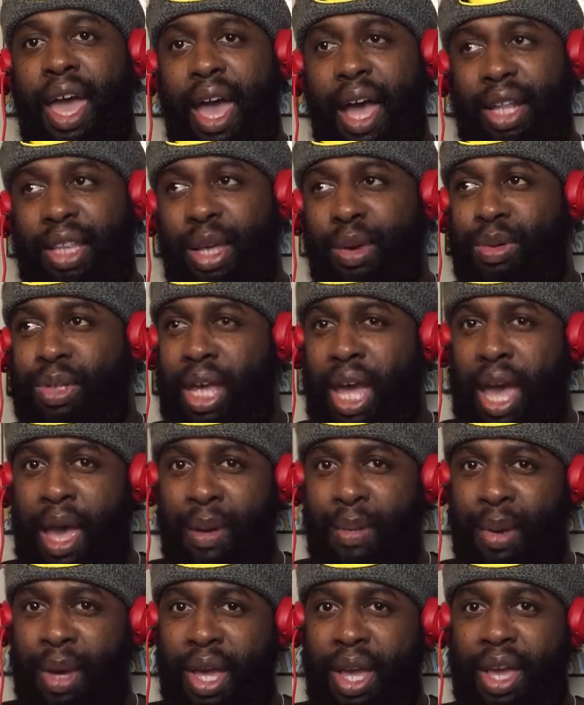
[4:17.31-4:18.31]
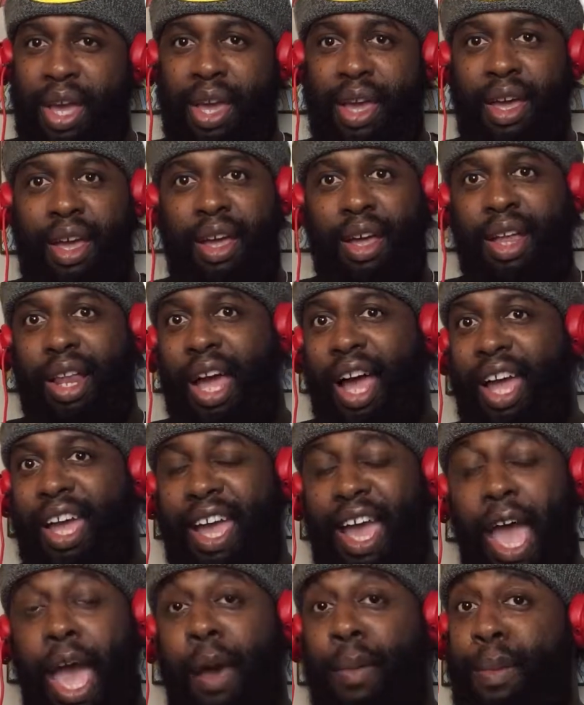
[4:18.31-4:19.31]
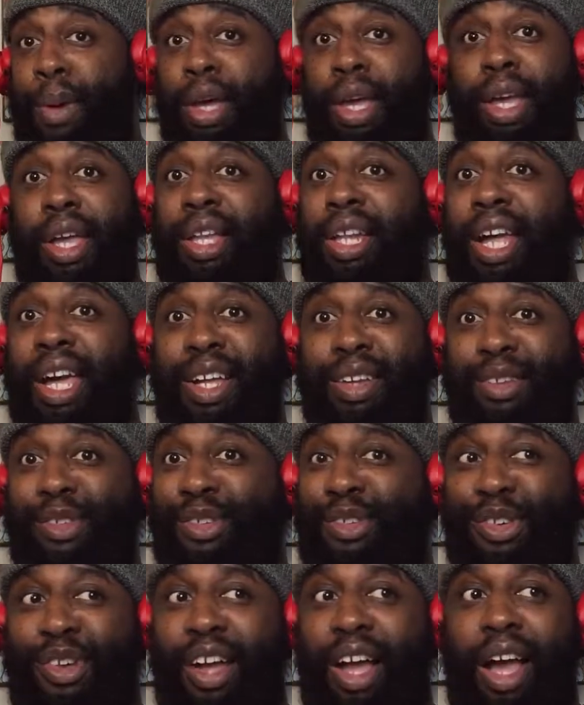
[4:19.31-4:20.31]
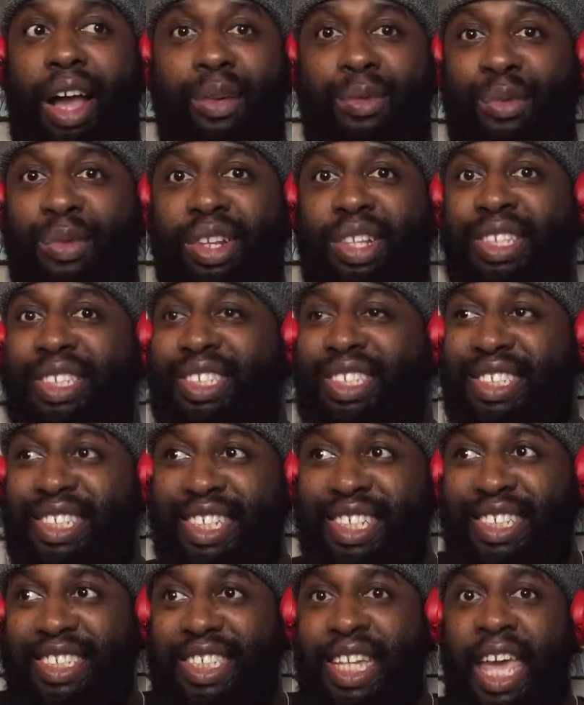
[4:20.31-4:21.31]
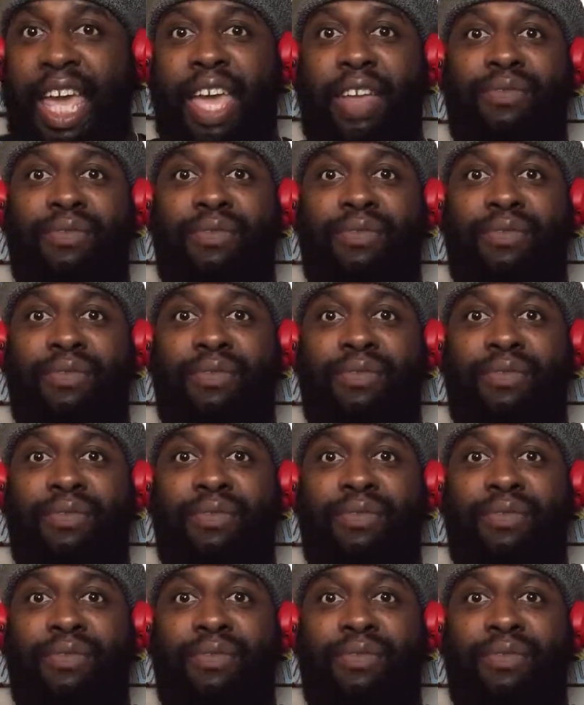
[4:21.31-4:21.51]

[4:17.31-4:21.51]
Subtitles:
think it was Hammerhead, like, with the shits.